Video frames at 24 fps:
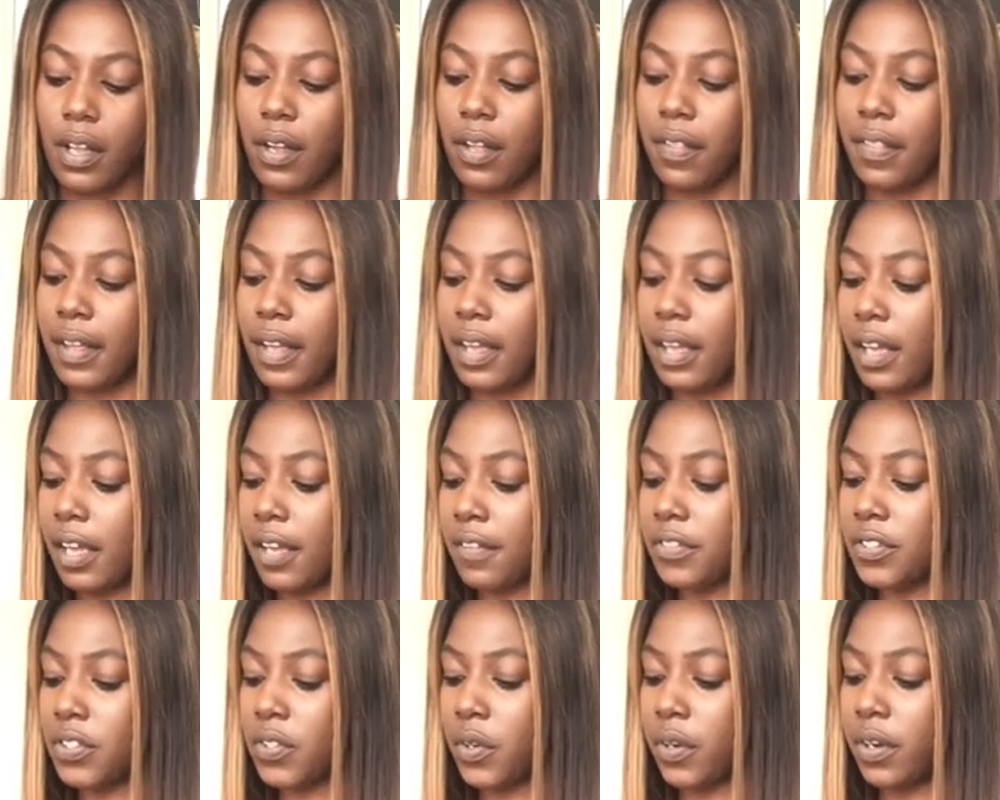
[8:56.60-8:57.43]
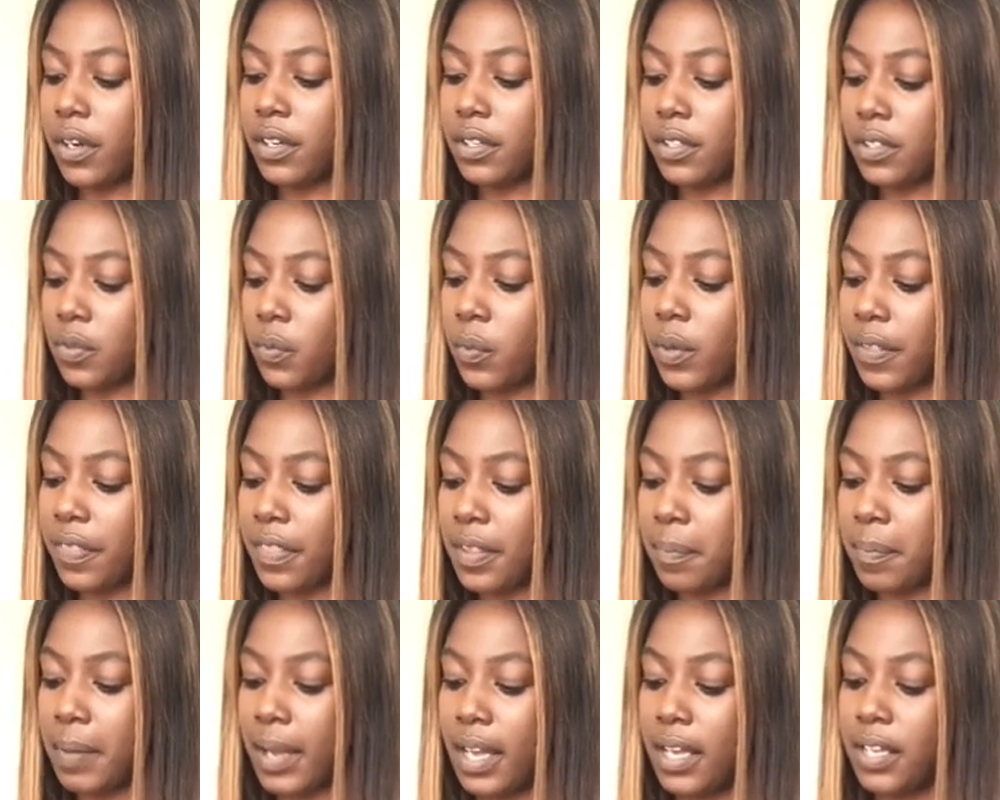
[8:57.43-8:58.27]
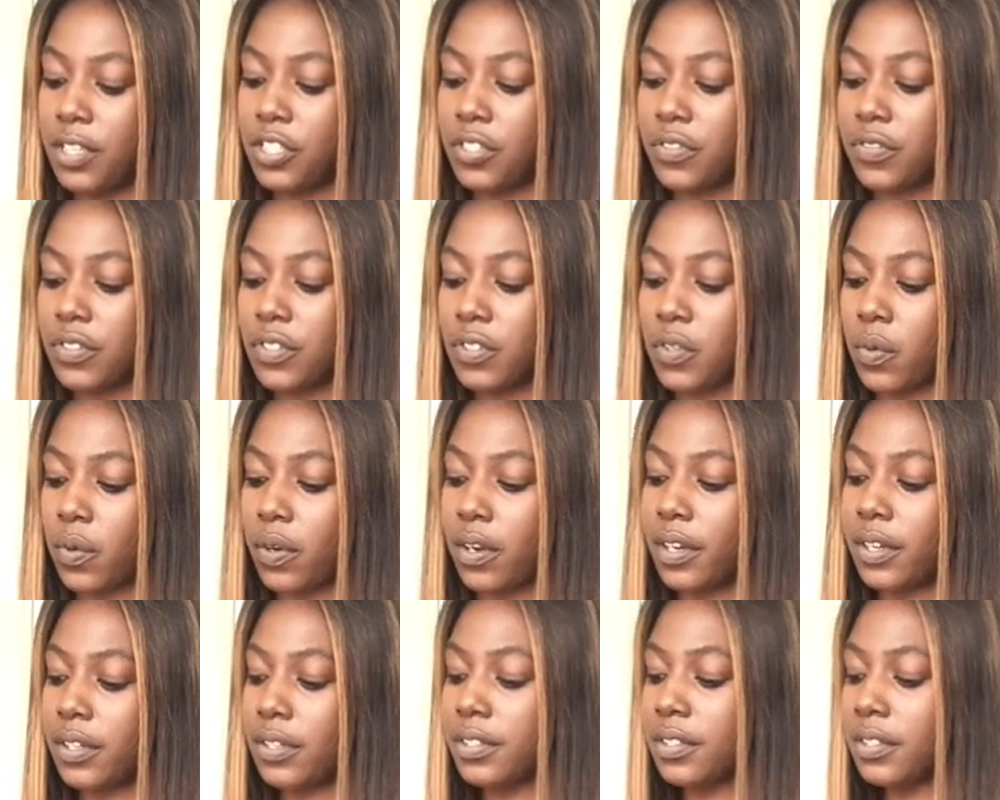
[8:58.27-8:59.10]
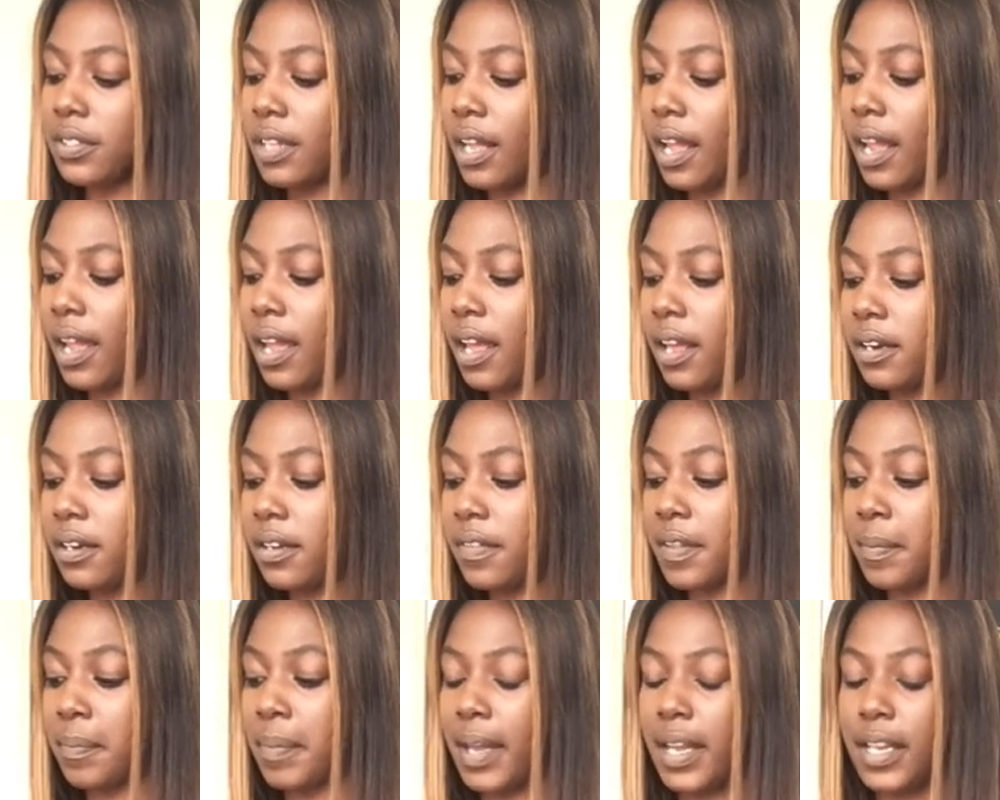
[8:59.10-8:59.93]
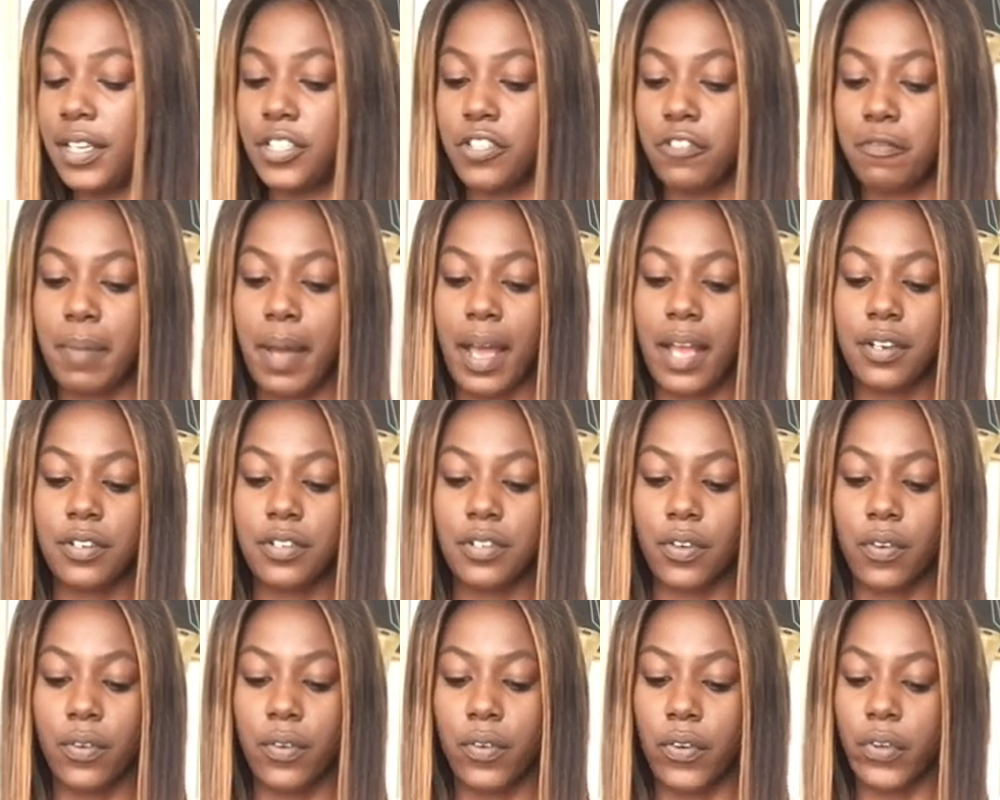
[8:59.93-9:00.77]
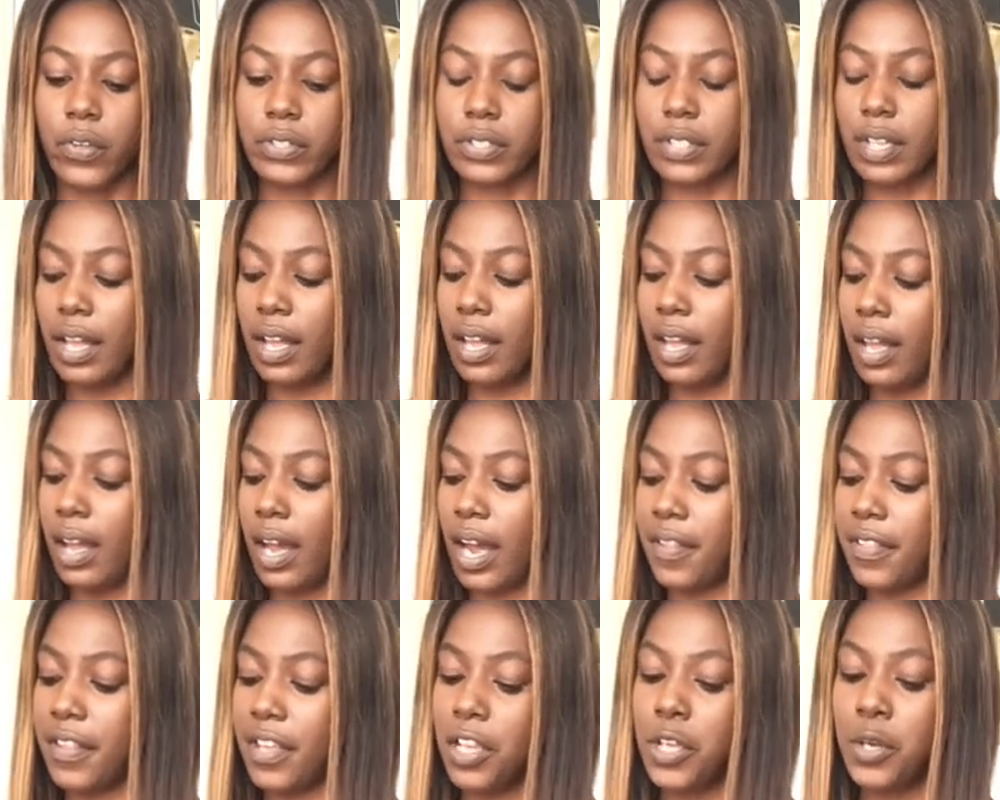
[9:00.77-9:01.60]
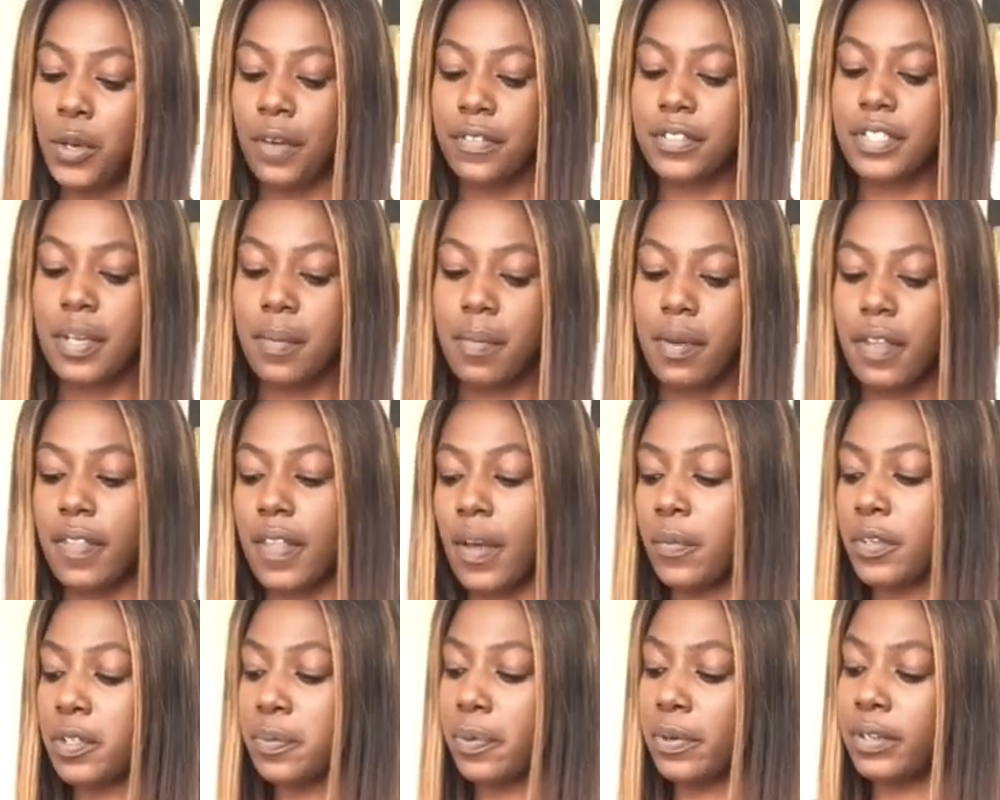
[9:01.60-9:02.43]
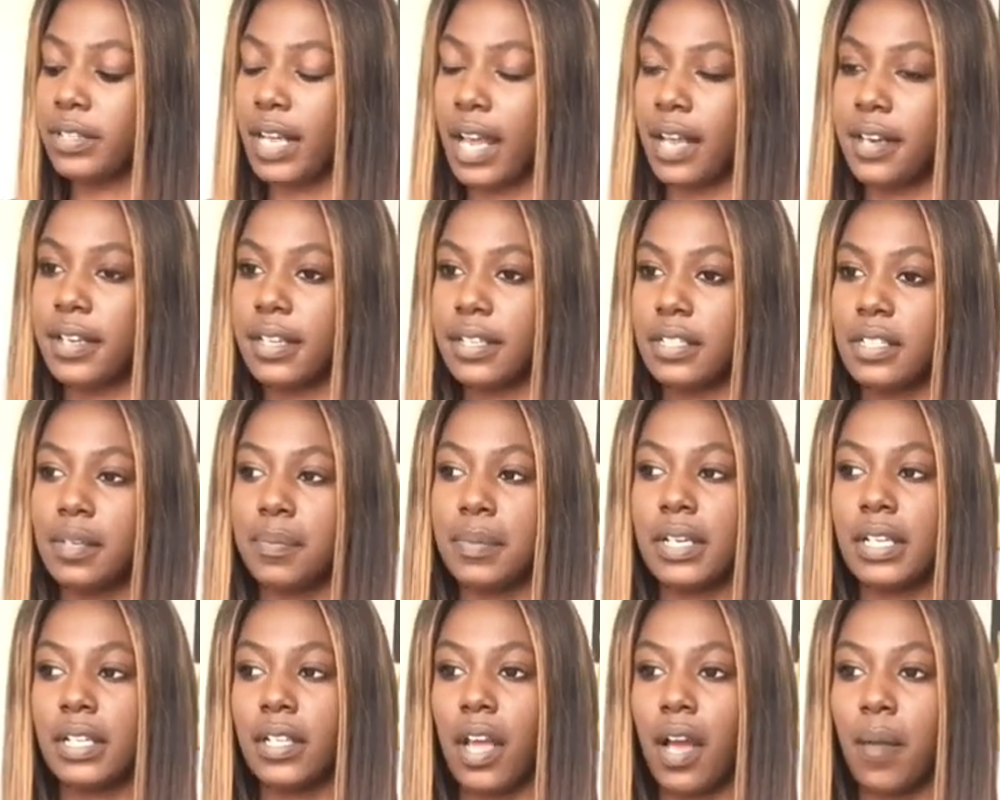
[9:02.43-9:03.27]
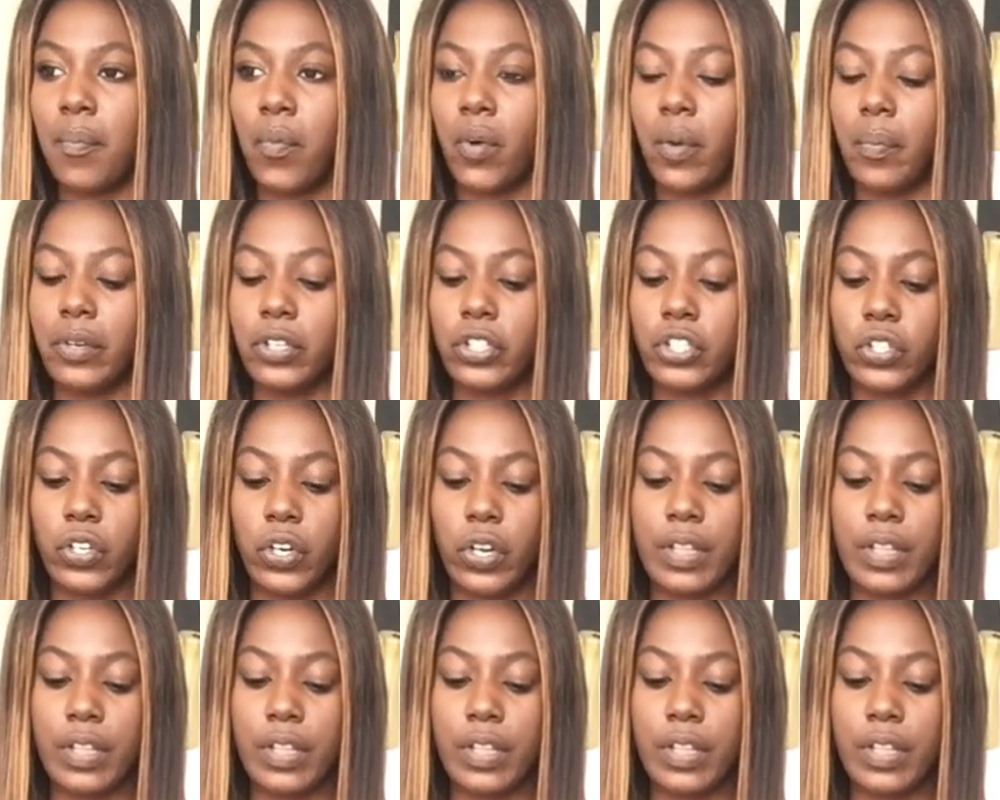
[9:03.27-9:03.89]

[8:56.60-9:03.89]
The King of Swords with the Page of Swords and the Page of Pentacles. I think you have somebody that was pretending to be a lot more mature